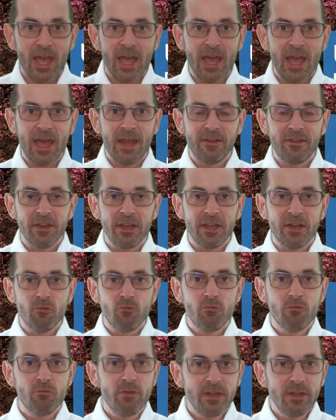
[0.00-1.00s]
and
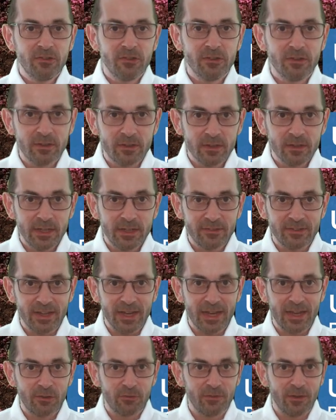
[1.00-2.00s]
in recent days
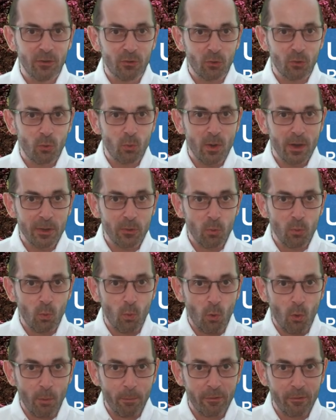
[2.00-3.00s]
it has felt quite
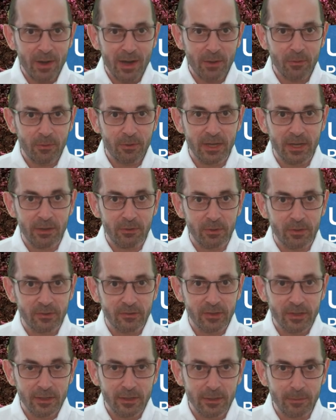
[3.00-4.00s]
warm around here
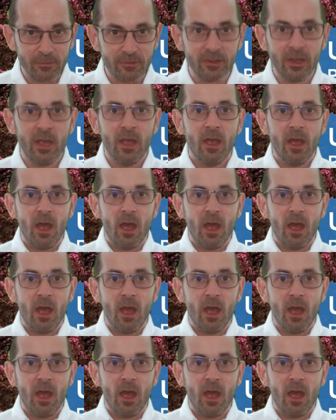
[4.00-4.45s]
at times.